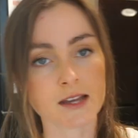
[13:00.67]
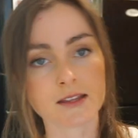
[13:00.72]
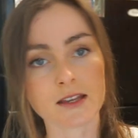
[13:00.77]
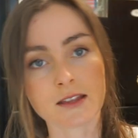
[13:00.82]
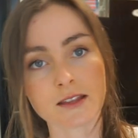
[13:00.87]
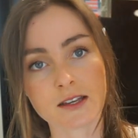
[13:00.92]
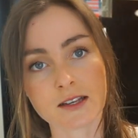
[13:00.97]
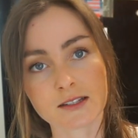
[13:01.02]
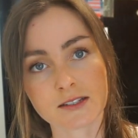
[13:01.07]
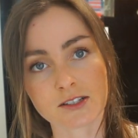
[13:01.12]
And
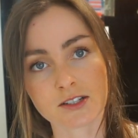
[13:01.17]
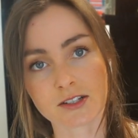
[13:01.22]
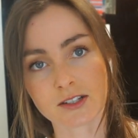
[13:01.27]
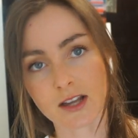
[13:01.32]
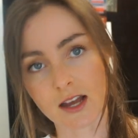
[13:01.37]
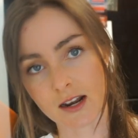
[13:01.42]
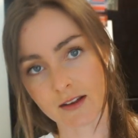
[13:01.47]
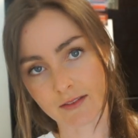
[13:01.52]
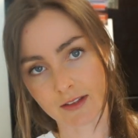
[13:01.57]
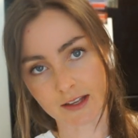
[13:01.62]
then this just
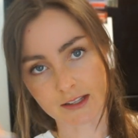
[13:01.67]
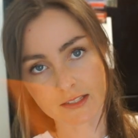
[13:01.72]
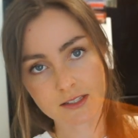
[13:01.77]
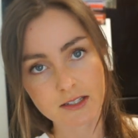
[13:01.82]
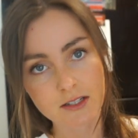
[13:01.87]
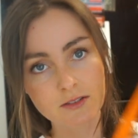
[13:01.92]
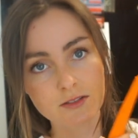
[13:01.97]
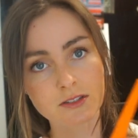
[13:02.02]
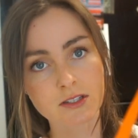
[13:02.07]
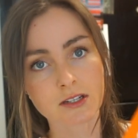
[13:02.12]
kind of like
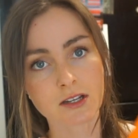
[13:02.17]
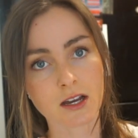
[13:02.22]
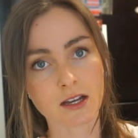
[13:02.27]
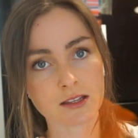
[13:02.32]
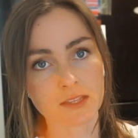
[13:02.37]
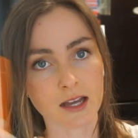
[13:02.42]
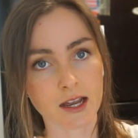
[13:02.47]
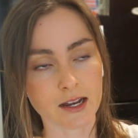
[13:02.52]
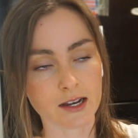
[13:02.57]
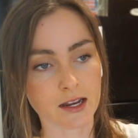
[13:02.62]
seals the
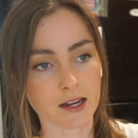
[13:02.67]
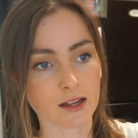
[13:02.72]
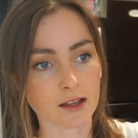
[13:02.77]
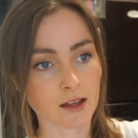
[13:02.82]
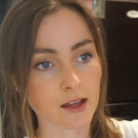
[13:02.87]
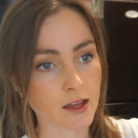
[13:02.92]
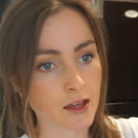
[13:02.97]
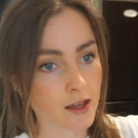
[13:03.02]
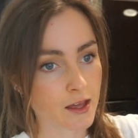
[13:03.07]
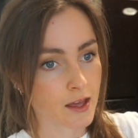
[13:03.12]
gut
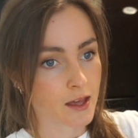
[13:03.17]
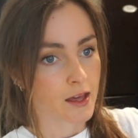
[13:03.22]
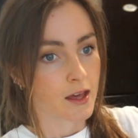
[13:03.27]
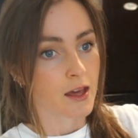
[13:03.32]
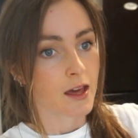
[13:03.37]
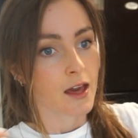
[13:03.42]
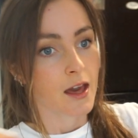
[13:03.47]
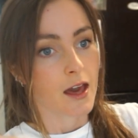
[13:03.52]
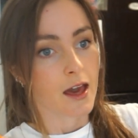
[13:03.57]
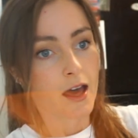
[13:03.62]
lining,
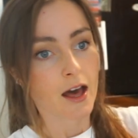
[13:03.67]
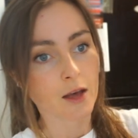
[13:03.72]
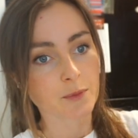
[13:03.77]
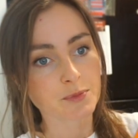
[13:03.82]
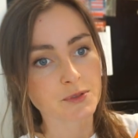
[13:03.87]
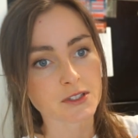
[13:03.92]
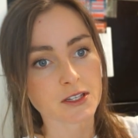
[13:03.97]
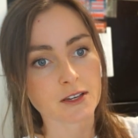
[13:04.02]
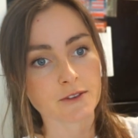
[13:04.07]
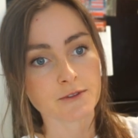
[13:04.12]

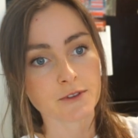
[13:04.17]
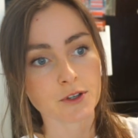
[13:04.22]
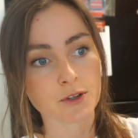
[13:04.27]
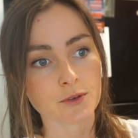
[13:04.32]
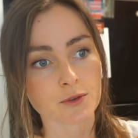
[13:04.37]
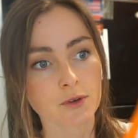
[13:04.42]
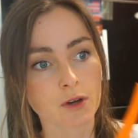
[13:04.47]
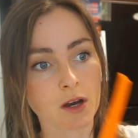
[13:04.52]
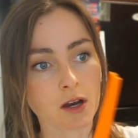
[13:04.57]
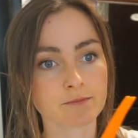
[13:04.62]
helps give
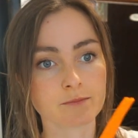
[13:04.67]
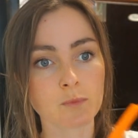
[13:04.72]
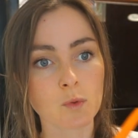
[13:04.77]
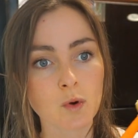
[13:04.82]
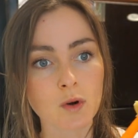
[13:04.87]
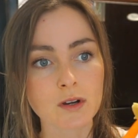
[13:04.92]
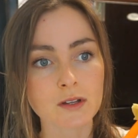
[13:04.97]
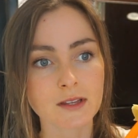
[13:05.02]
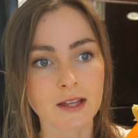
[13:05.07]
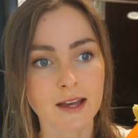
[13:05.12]
you
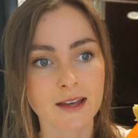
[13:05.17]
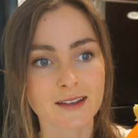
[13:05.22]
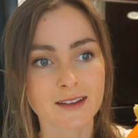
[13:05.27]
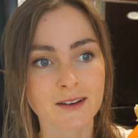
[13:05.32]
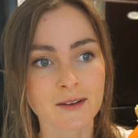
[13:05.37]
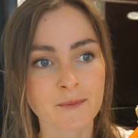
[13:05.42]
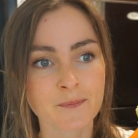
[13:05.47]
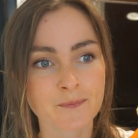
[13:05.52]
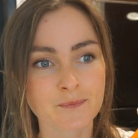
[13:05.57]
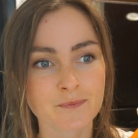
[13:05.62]
more
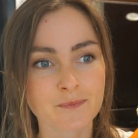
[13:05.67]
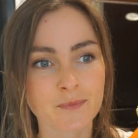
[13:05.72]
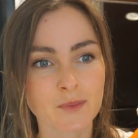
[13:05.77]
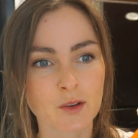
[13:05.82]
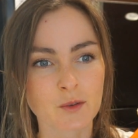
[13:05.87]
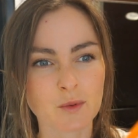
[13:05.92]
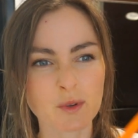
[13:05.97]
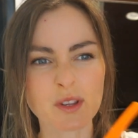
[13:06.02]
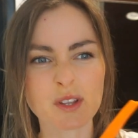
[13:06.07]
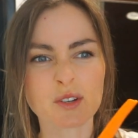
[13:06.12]
like
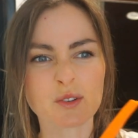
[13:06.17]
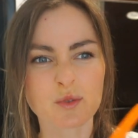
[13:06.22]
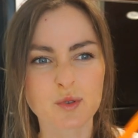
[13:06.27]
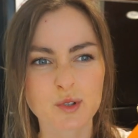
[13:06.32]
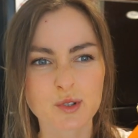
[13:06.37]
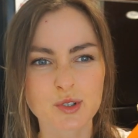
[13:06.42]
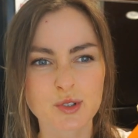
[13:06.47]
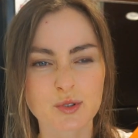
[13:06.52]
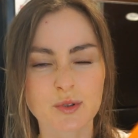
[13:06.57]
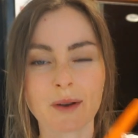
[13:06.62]
really
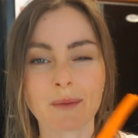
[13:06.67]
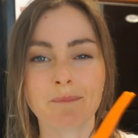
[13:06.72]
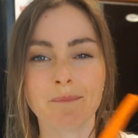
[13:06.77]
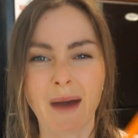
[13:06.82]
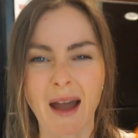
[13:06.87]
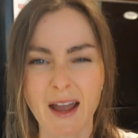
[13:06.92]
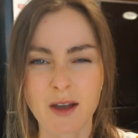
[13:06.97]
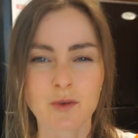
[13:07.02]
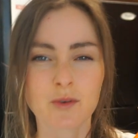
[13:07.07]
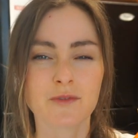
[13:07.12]
crucial and
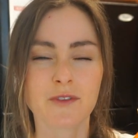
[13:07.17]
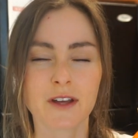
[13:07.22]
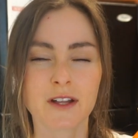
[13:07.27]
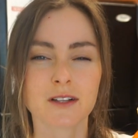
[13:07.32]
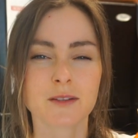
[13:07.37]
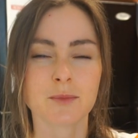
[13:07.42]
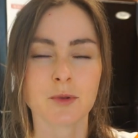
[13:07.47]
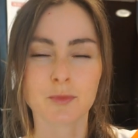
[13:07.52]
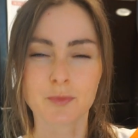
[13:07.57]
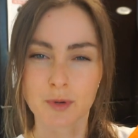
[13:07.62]

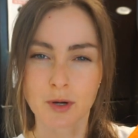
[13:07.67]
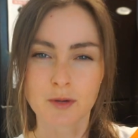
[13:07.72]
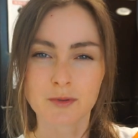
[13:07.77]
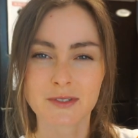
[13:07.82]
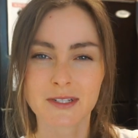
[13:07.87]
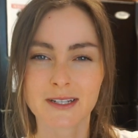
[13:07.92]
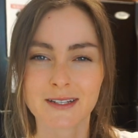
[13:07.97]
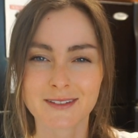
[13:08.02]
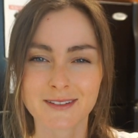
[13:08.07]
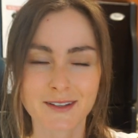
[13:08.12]
bioavailable
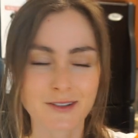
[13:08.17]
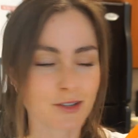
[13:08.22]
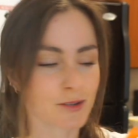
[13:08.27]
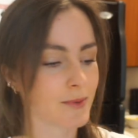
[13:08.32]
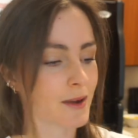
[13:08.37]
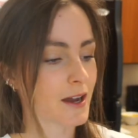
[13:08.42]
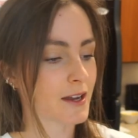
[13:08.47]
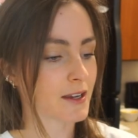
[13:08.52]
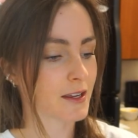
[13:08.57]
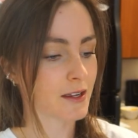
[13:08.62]
protein in your
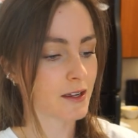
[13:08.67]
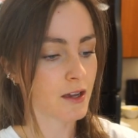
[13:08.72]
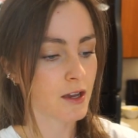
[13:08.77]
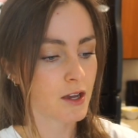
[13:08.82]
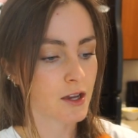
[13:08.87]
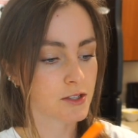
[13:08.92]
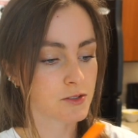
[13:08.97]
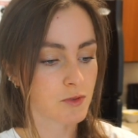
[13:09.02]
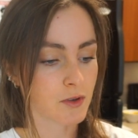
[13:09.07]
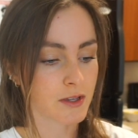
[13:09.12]
body.
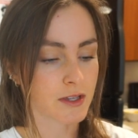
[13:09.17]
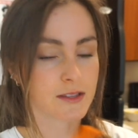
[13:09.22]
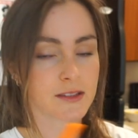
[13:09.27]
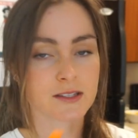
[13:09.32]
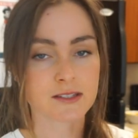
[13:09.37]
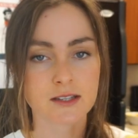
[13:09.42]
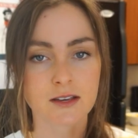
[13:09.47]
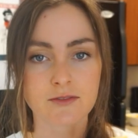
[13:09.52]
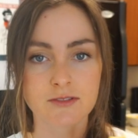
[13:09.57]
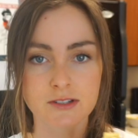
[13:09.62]
So I eat
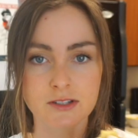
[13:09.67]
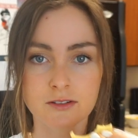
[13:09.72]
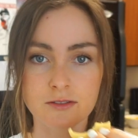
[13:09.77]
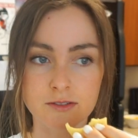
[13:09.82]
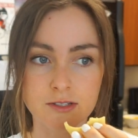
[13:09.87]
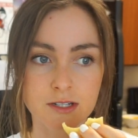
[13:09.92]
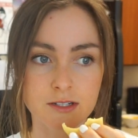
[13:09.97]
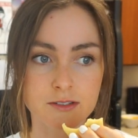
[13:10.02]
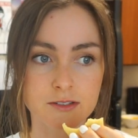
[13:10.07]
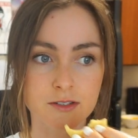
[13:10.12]
this every single
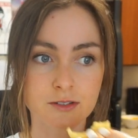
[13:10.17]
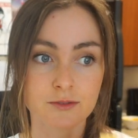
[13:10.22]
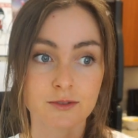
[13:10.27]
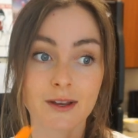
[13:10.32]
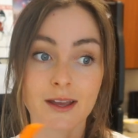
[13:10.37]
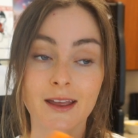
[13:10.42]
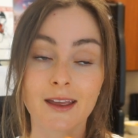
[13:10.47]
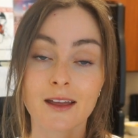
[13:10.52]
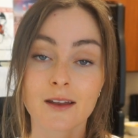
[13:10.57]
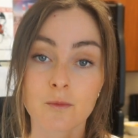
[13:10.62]
day too,
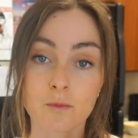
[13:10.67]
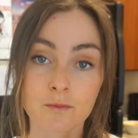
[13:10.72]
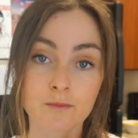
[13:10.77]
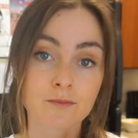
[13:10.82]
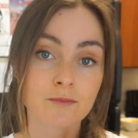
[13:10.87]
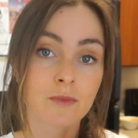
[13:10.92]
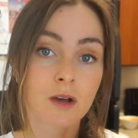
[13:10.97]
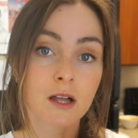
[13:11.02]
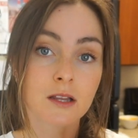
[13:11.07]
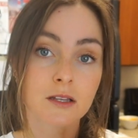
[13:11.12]
and
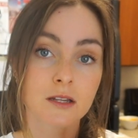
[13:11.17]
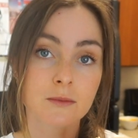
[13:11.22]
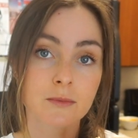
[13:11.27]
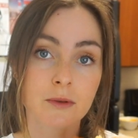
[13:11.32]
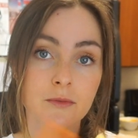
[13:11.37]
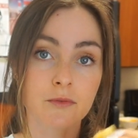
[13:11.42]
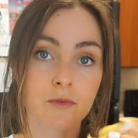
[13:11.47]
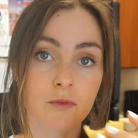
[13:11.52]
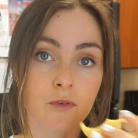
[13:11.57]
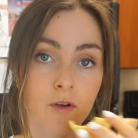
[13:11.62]
a little
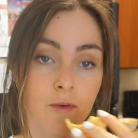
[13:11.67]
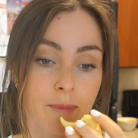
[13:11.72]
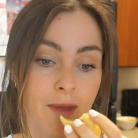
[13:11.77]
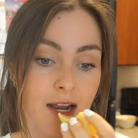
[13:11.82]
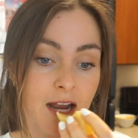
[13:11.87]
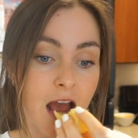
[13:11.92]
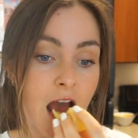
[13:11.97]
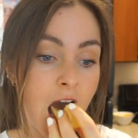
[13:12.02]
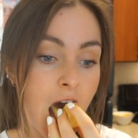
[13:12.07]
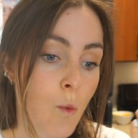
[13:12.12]
bit before
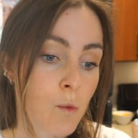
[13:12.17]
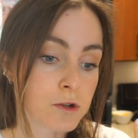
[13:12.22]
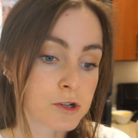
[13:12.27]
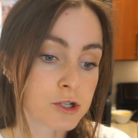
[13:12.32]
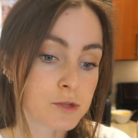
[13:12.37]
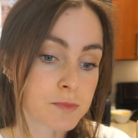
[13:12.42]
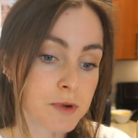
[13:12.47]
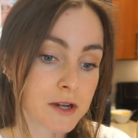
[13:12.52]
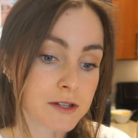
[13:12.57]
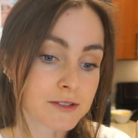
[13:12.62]
bed, which
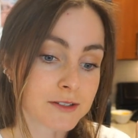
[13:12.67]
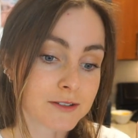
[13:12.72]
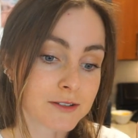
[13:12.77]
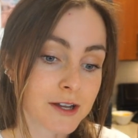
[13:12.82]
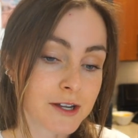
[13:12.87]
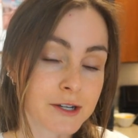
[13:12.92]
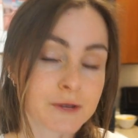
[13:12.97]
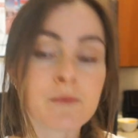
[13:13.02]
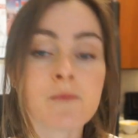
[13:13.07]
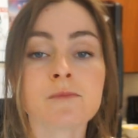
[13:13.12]
you'll probably see
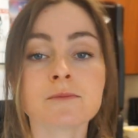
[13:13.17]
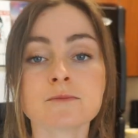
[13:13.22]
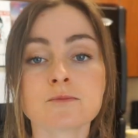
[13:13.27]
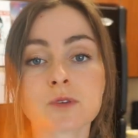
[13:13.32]
later.